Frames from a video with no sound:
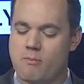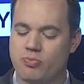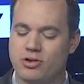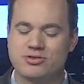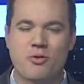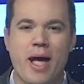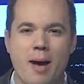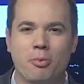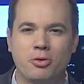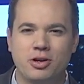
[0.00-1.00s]
There's no
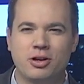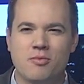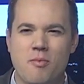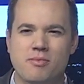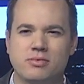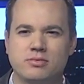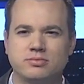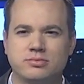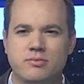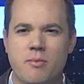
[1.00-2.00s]
apple in here? There's
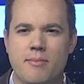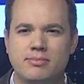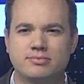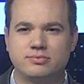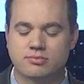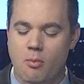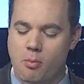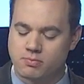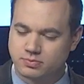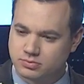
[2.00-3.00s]
no apple in there,
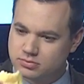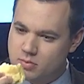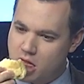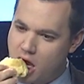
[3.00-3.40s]
no.